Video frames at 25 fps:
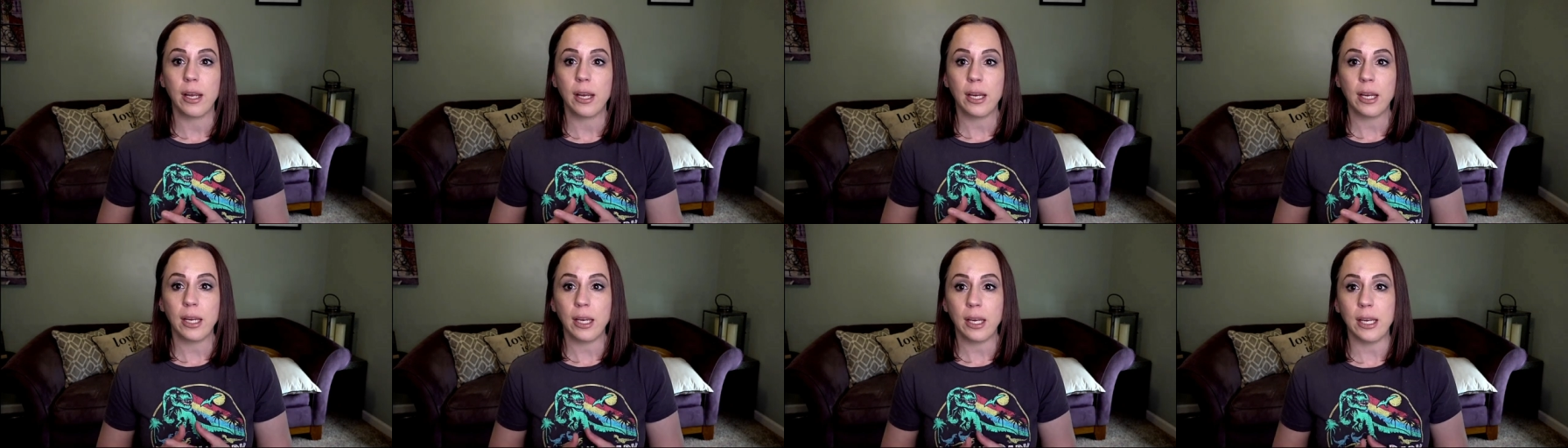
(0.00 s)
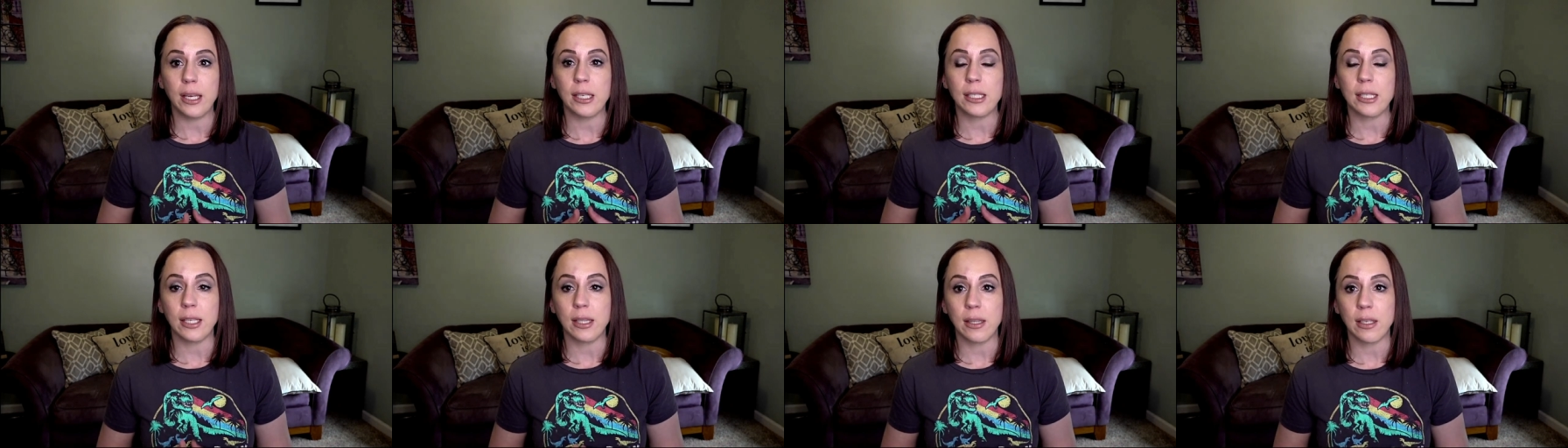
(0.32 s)

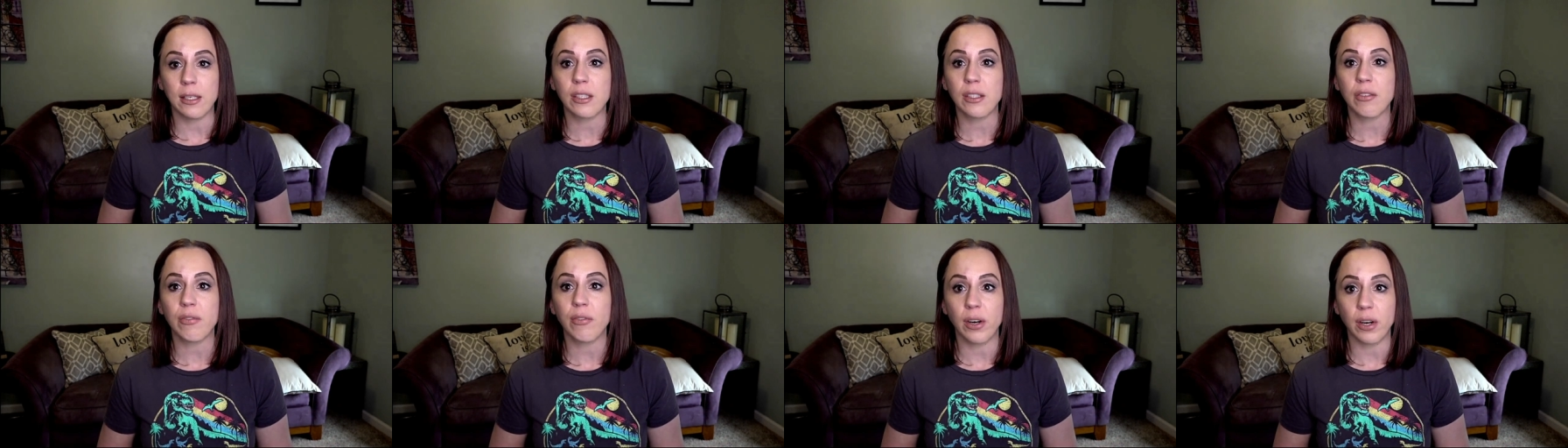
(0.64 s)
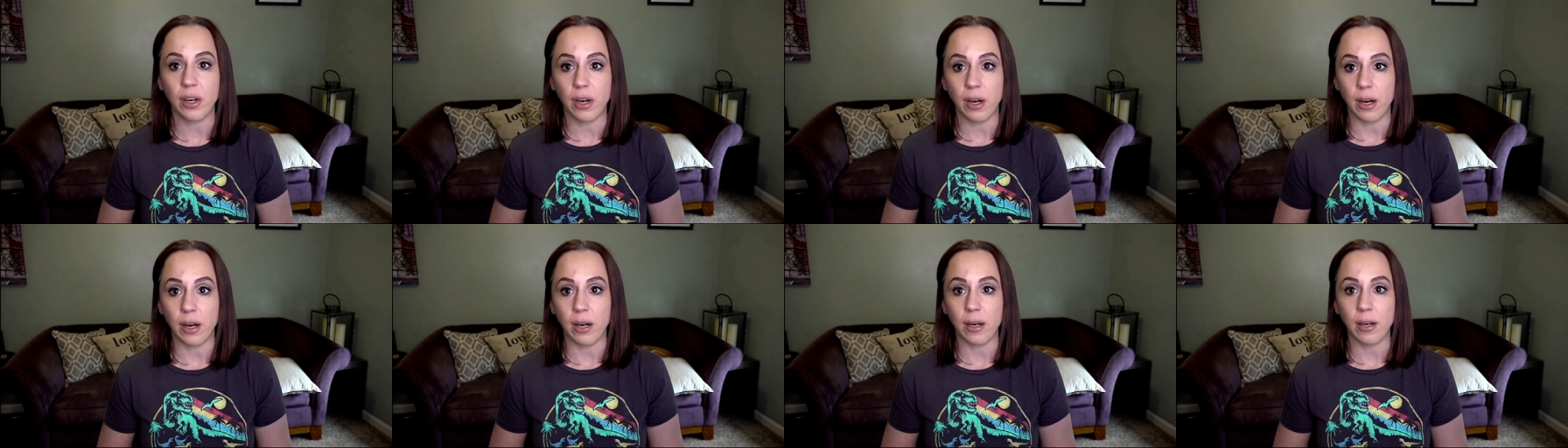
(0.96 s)
He's in this for
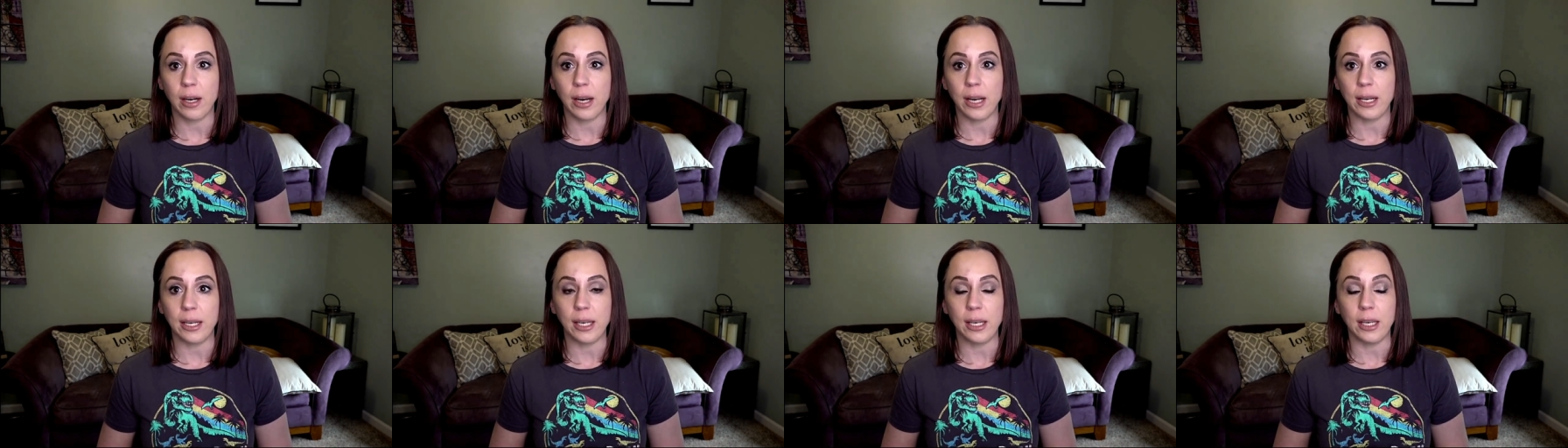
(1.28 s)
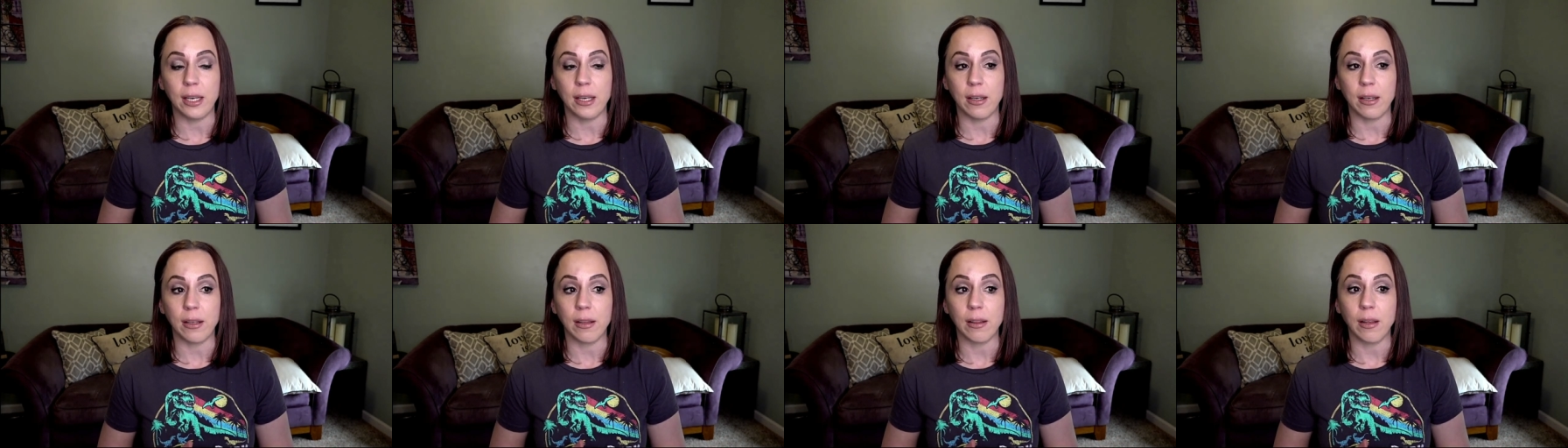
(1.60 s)
her, and
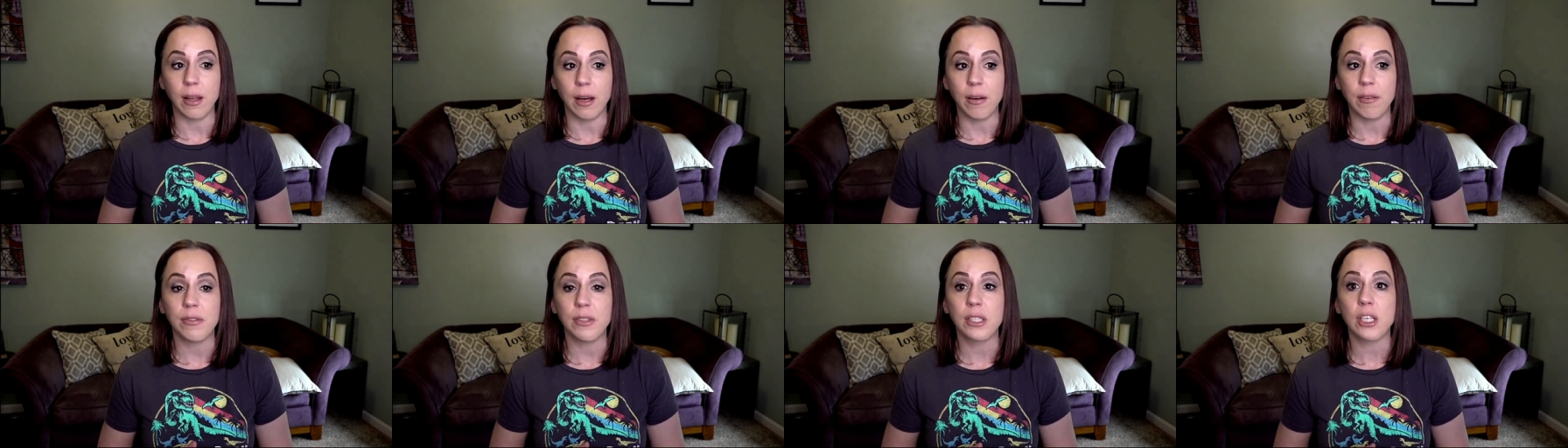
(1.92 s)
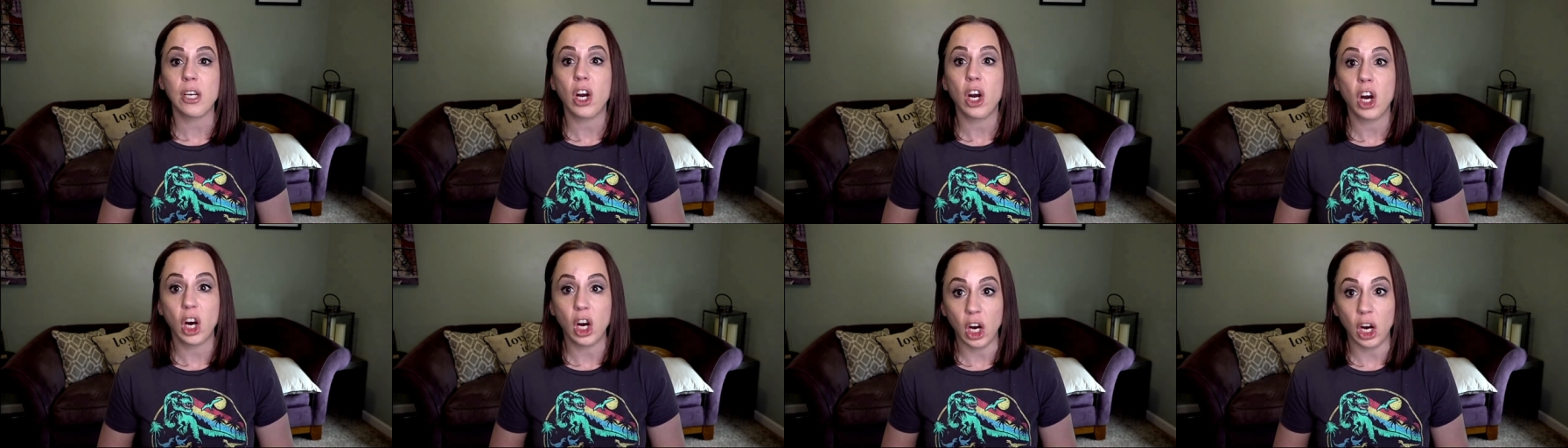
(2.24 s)
he loves
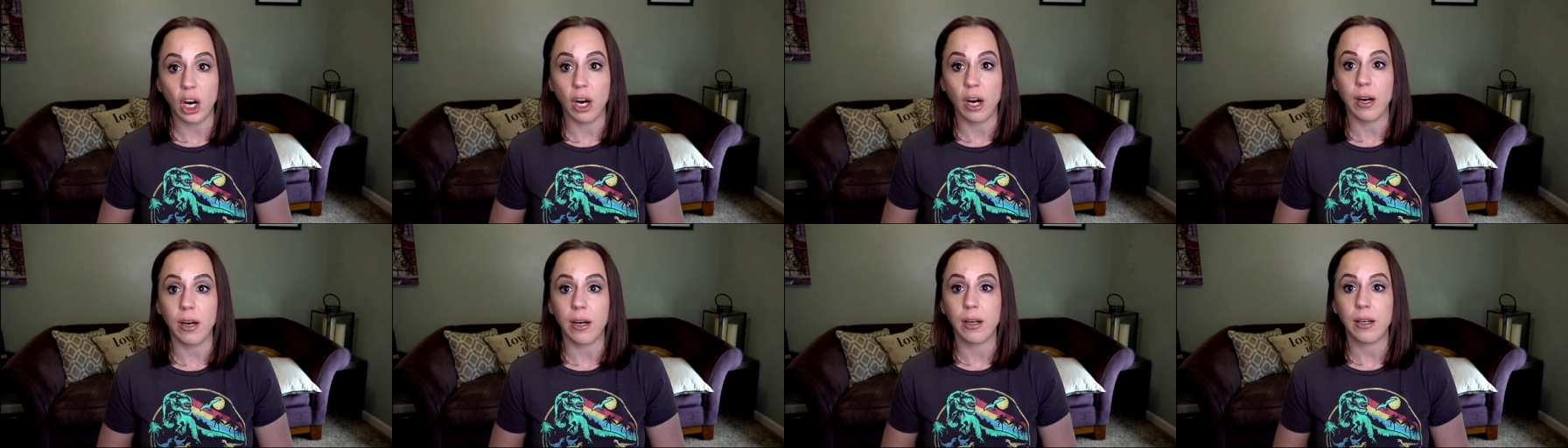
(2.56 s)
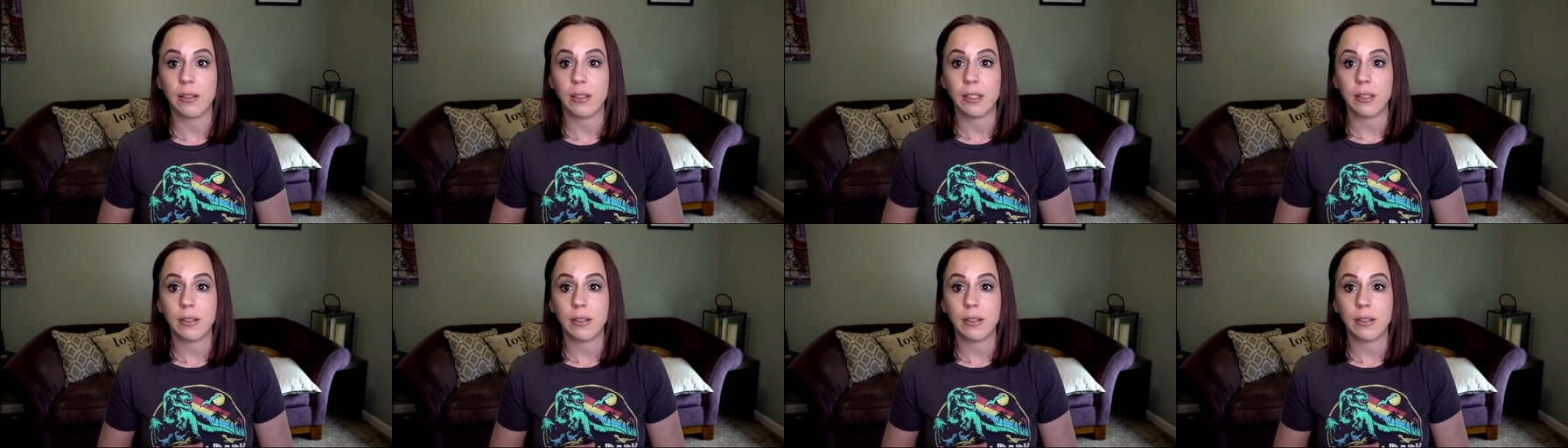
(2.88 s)
her.